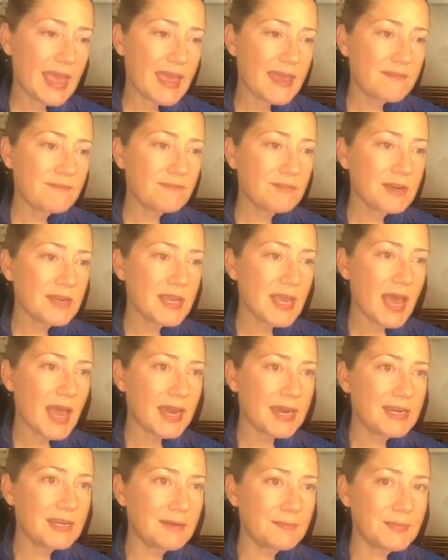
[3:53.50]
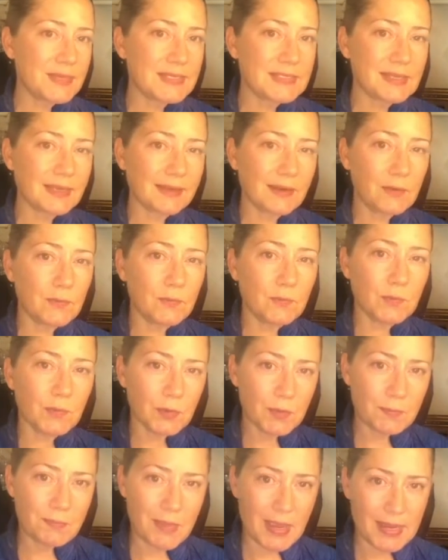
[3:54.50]
Every item is like a
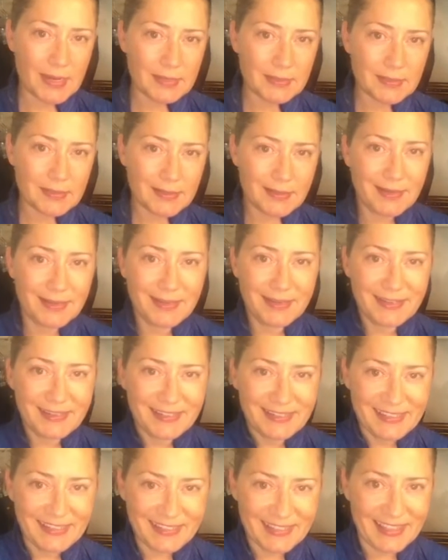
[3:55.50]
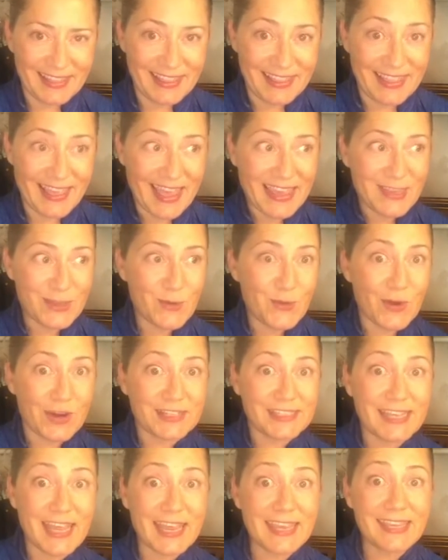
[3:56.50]
roommate that you
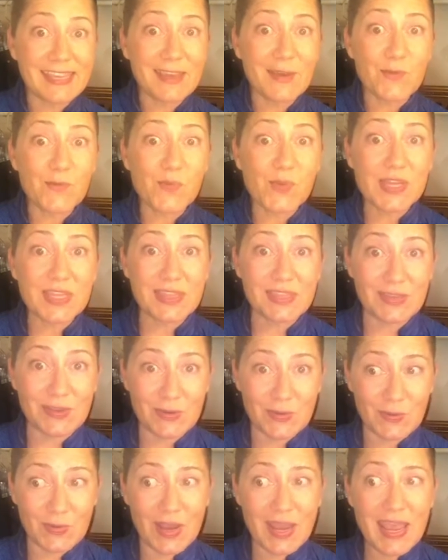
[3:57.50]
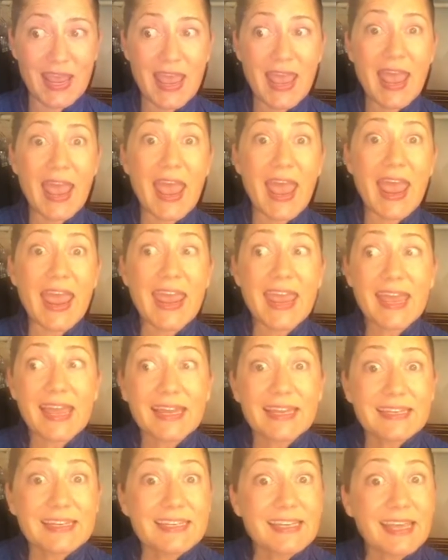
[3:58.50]
are taking with you,
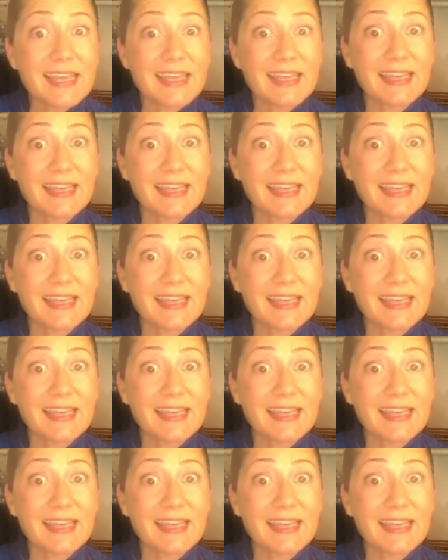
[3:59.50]
and